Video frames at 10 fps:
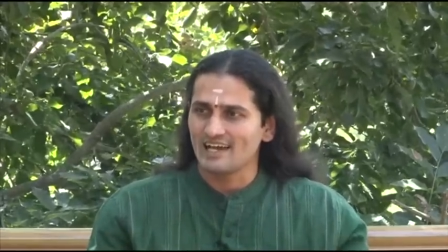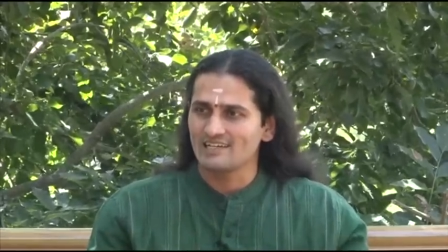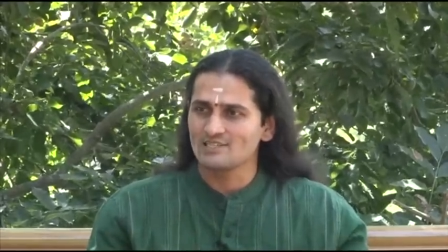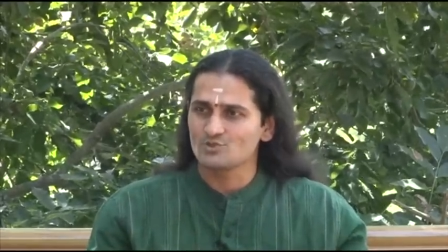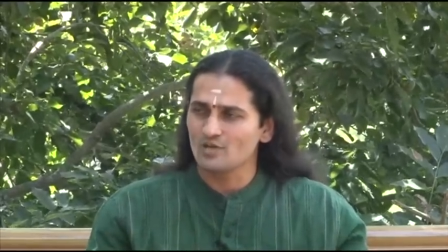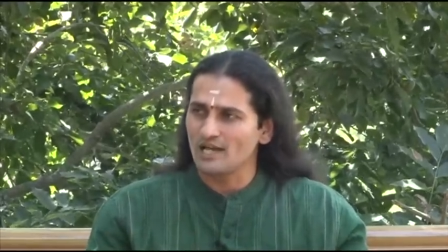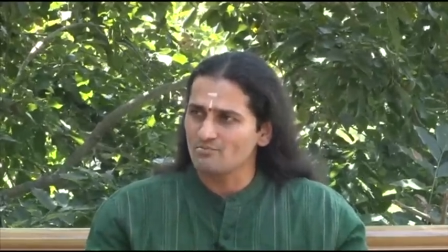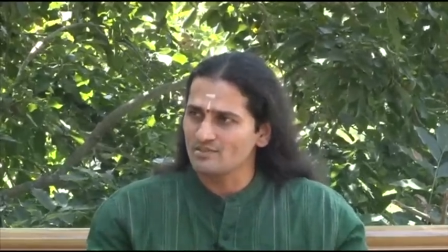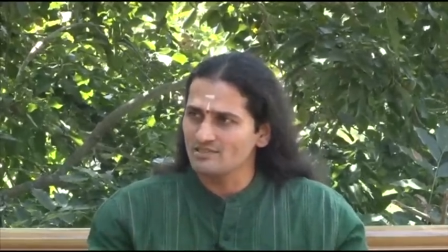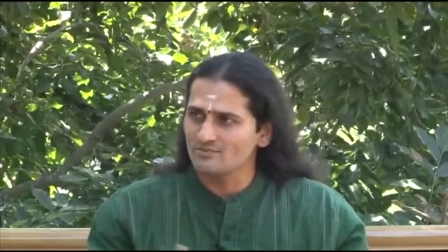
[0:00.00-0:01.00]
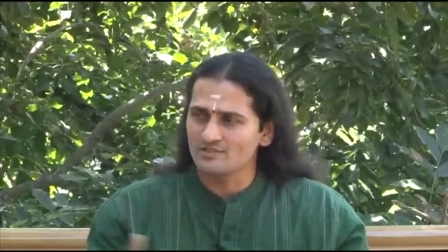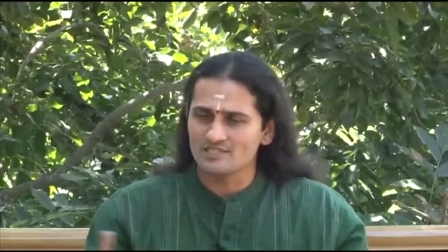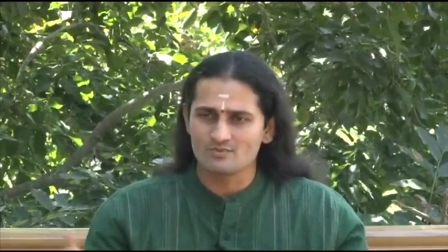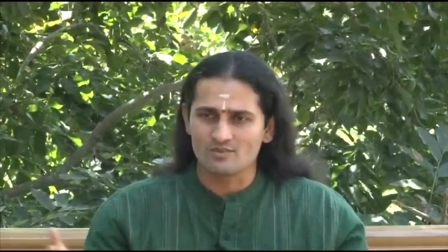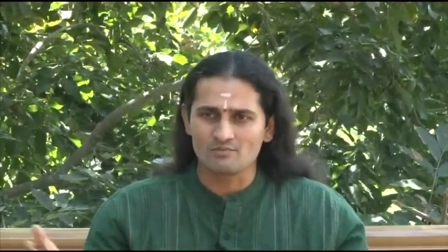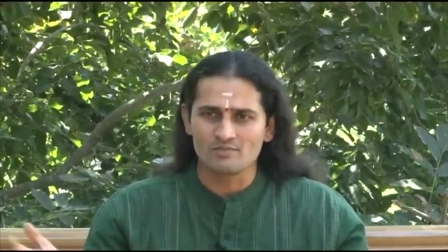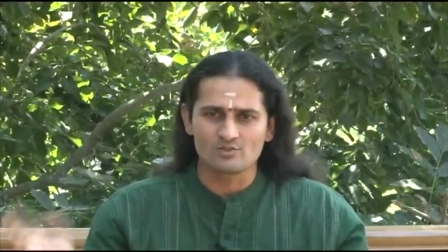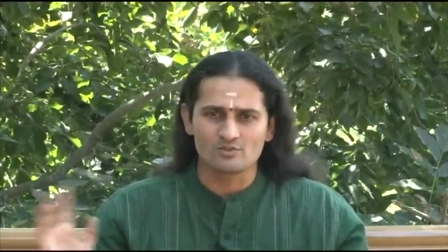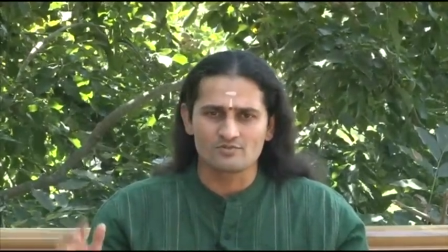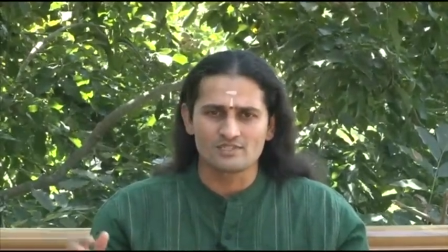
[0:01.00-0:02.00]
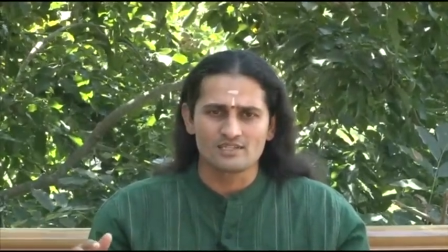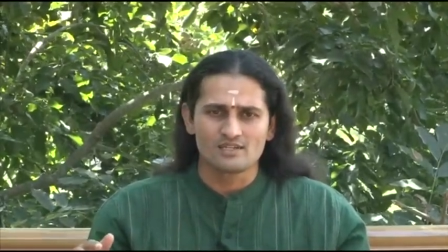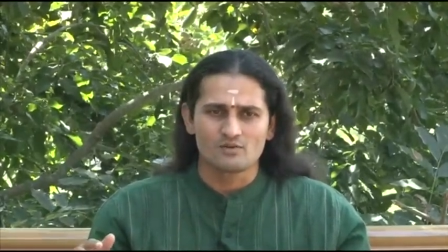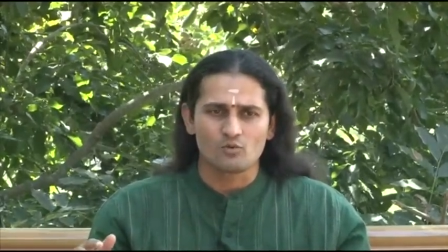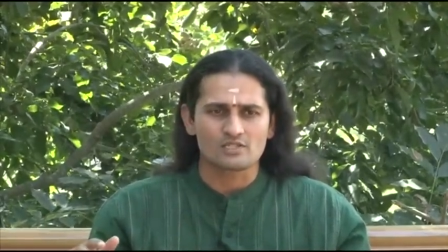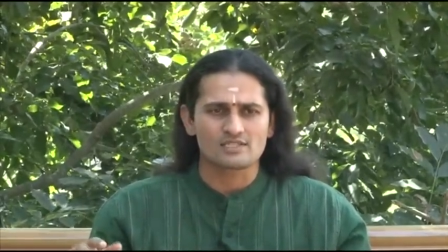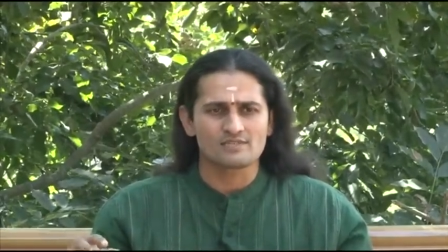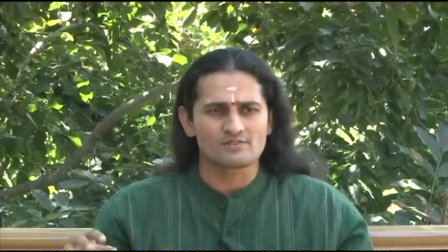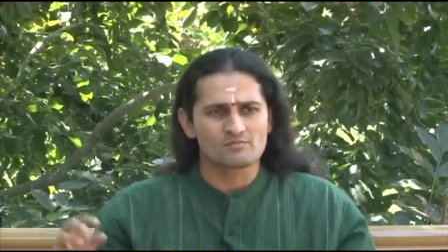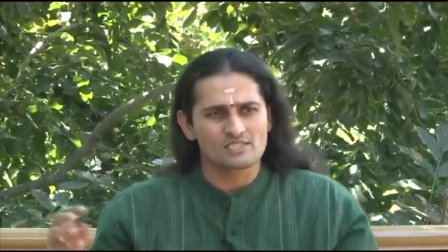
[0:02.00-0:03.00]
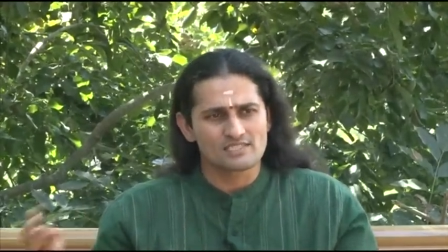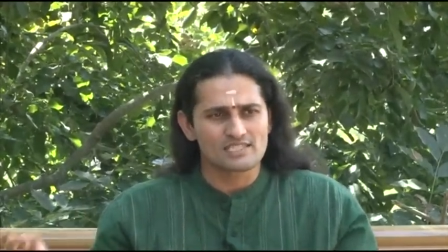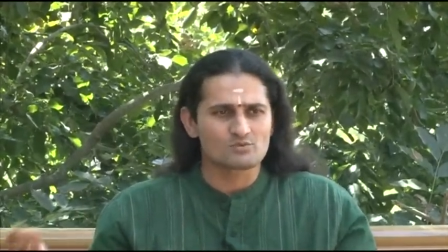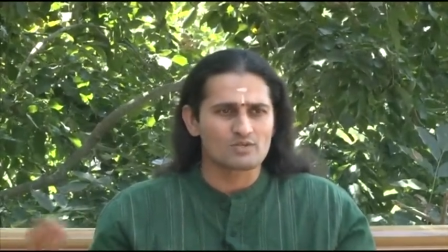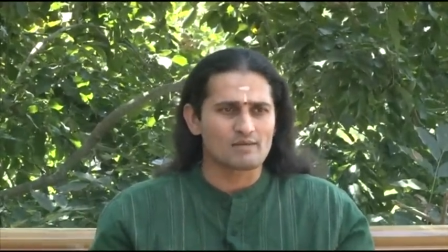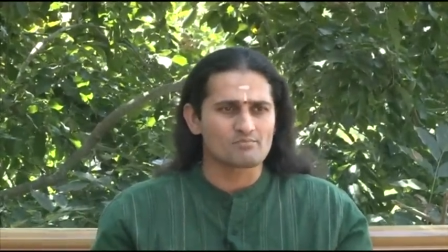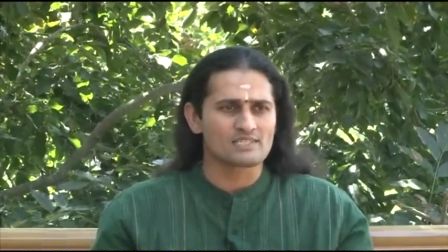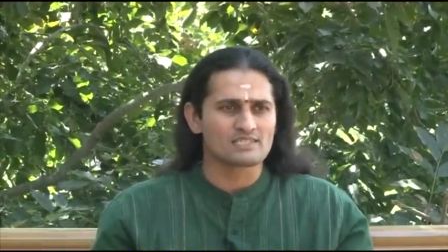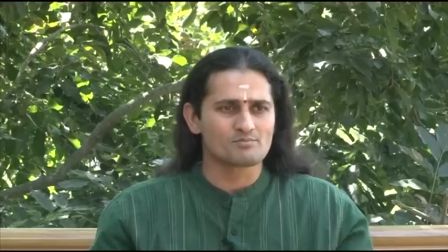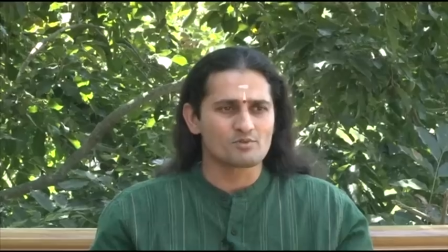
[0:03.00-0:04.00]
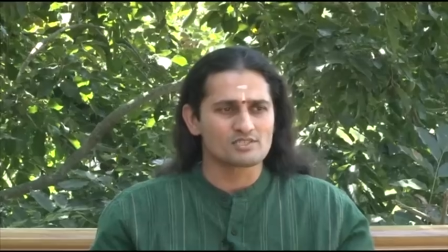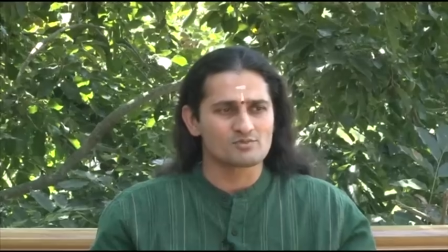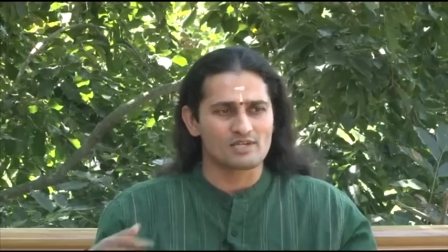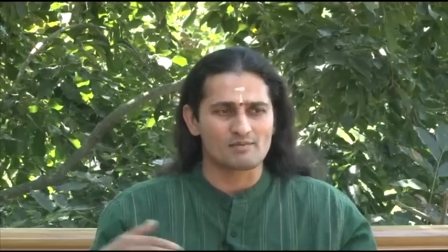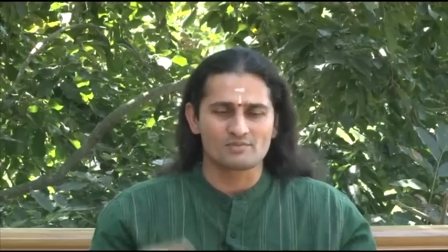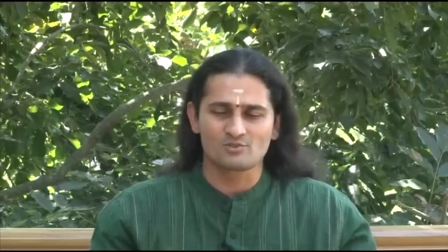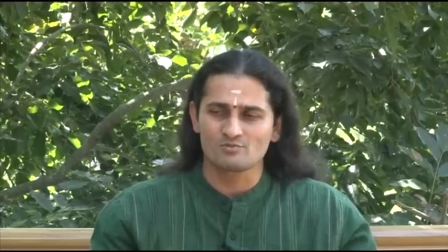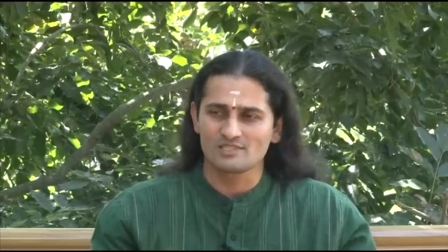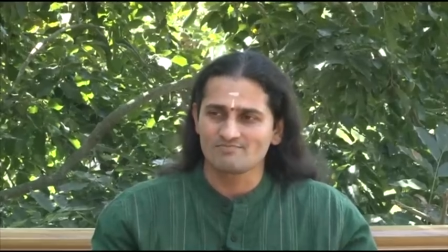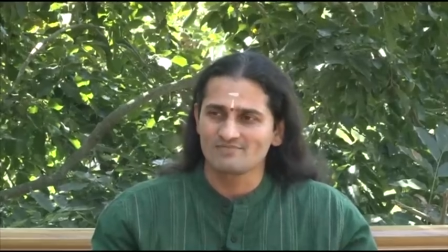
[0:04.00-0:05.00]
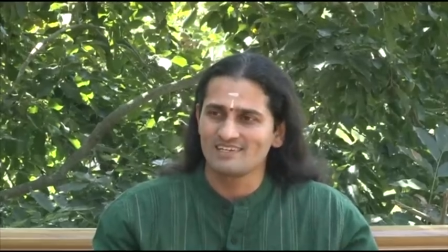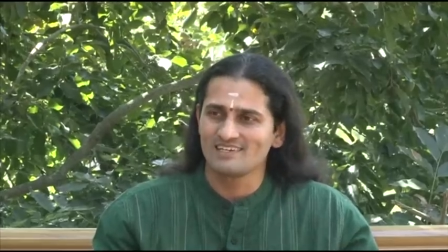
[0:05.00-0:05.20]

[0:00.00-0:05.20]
And it so happened the first 1 month of it, whatever mistakes were happening in the project were happening through me.